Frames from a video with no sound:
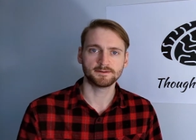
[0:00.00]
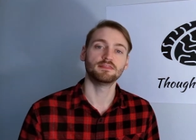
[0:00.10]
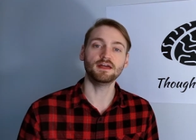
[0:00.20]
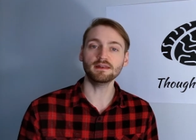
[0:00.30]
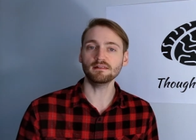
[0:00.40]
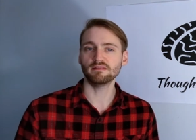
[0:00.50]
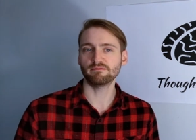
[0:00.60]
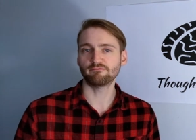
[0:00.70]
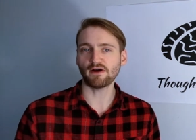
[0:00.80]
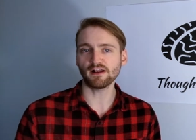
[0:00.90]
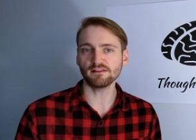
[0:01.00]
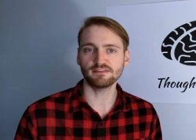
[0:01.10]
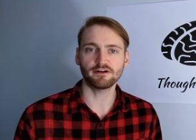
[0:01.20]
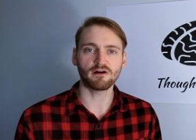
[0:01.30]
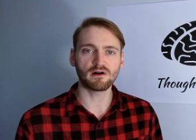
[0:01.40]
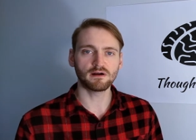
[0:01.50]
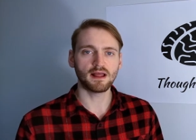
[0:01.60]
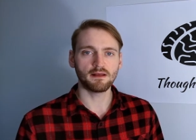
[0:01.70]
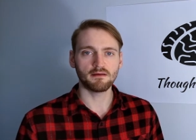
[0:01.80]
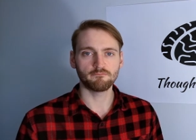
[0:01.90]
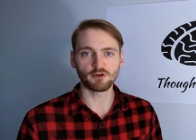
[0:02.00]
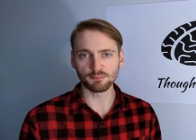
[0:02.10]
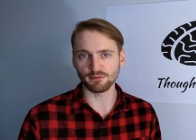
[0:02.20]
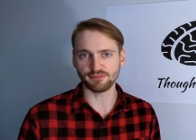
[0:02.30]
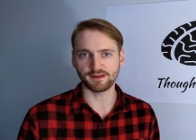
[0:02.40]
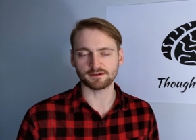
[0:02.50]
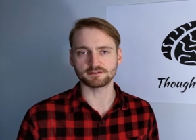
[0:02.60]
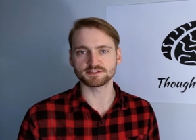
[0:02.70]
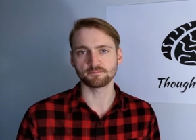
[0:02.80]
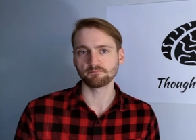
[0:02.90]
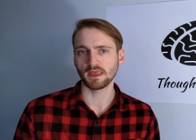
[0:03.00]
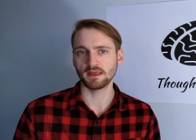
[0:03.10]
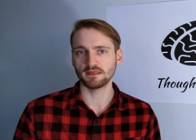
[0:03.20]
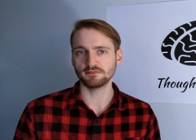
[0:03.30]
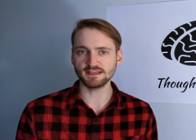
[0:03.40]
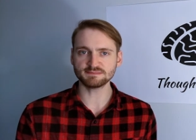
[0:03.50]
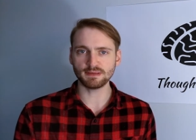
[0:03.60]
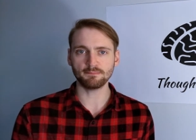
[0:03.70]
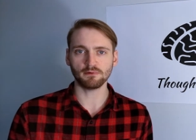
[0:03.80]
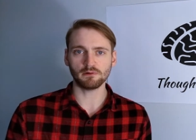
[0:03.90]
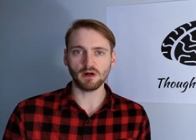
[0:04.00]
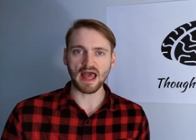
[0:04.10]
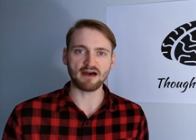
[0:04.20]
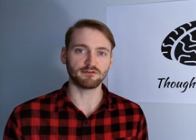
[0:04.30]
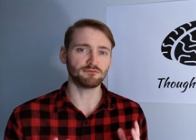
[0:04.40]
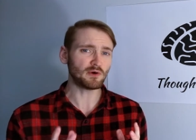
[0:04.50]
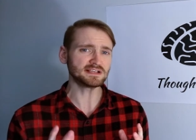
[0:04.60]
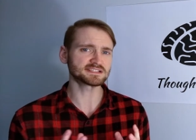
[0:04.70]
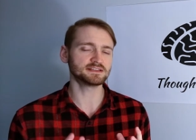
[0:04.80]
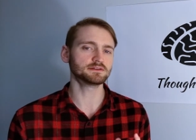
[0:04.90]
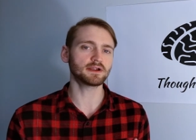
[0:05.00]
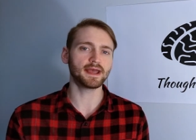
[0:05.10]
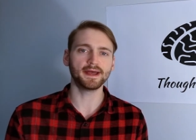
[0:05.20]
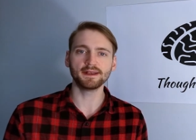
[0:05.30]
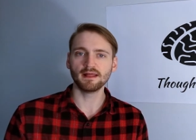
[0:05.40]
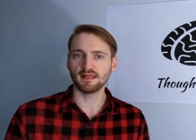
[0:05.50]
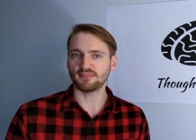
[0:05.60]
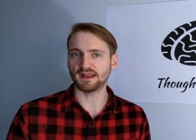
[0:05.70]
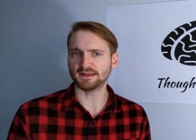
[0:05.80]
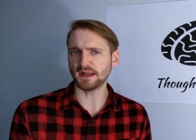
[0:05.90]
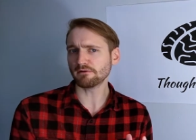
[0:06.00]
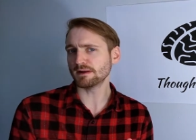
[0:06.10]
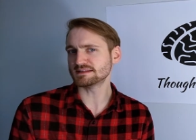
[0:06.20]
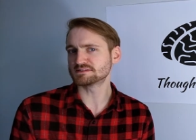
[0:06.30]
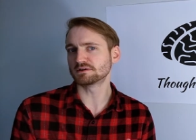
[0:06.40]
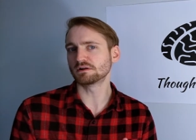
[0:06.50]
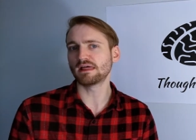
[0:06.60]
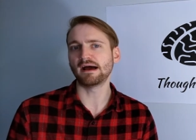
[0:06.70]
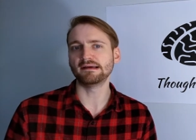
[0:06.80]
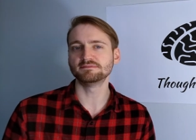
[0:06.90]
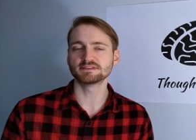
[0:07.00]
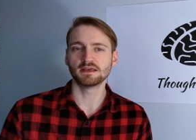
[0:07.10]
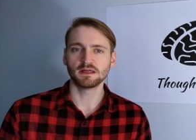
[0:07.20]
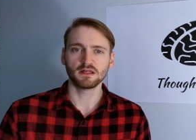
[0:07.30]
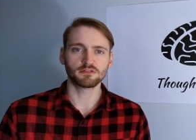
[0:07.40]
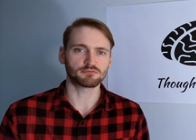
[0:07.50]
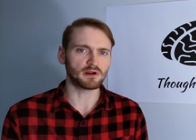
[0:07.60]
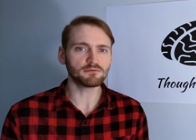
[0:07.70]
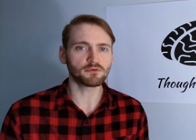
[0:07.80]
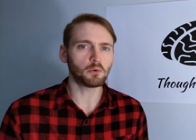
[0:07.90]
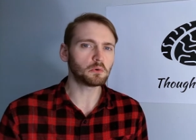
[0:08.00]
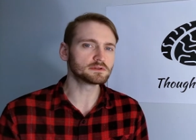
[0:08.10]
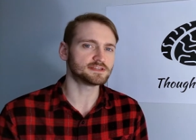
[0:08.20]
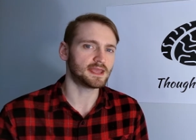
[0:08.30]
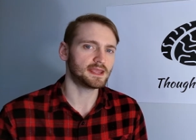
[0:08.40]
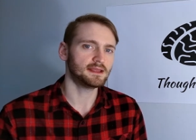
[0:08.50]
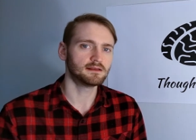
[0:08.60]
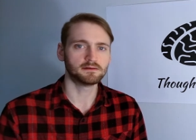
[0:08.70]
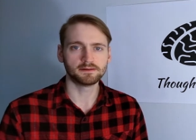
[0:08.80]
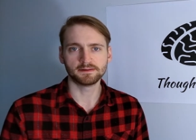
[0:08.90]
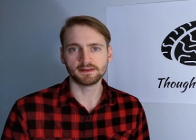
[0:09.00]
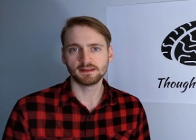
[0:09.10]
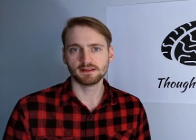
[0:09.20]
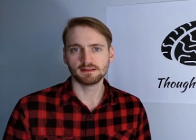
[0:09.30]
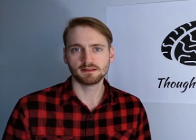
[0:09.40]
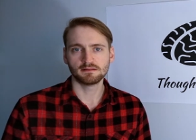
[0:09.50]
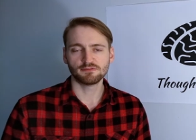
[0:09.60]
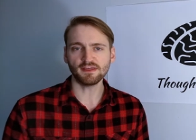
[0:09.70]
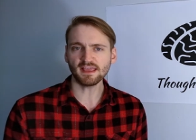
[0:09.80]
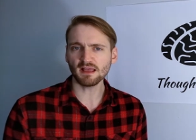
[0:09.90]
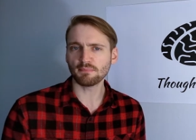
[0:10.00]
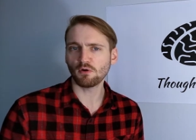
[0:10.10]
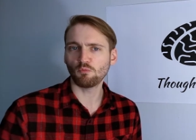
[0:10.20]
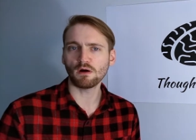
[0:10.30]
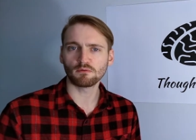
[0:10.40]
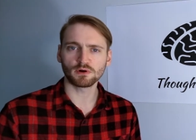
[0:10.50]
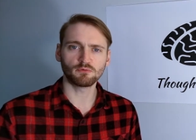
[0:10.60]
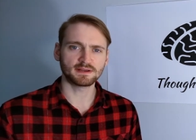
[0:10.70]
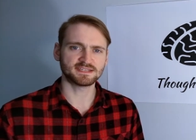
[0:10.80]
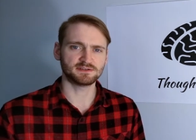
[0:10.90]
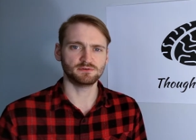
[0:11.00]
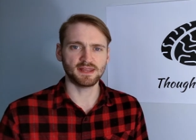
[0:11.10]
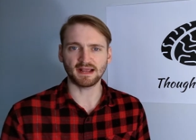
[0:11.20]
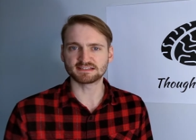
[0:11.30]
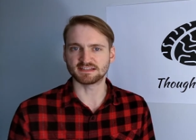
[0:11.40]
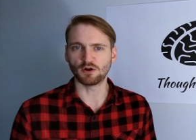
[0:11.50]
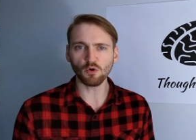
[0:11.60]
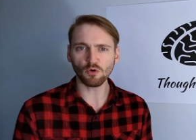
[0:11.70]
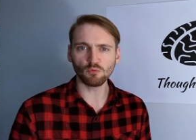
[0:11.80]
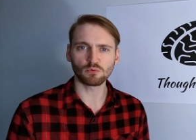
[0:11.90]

Then finally there are verbal thinkers. These people have a voice in their head that narrates their lives throughout the whole day, thinking about what we're going to do next in whole